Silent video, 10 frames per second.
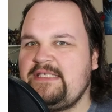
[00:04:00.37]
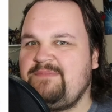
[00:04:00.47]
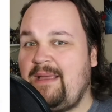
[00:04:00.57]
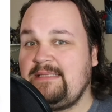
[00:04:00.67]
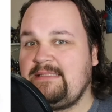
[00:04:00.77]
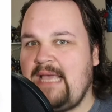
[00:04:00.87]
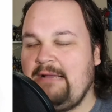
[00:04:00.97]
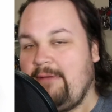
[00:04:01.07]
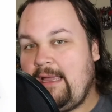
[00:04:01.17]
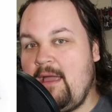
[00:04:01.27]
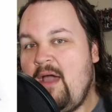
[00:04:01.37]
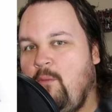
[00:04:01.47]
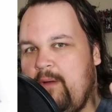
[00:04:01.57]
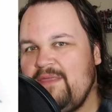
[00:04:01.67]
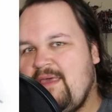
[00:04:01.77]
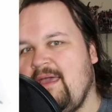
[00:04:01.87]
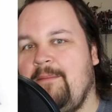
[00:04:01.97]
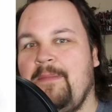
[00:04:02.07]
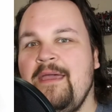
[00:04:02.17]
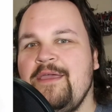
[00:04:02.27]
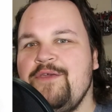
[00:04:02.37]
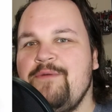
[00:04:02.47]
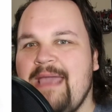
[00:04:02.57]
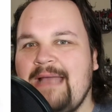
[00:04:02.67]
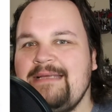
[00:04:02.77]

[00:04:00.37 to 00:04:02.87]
of his space Segway with him, you